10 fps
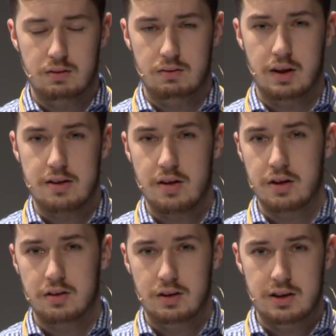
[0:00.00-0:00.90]
Well, the
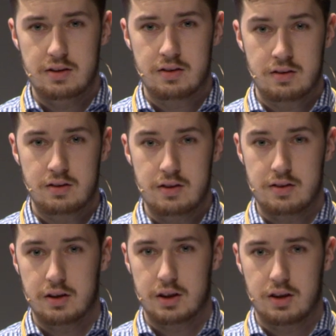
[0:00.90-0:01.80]
title is
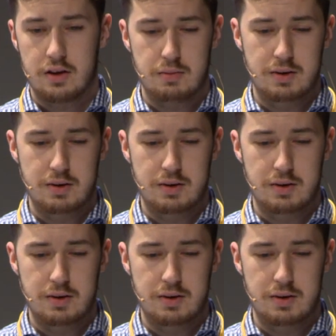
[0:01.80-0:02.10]
Designing Custom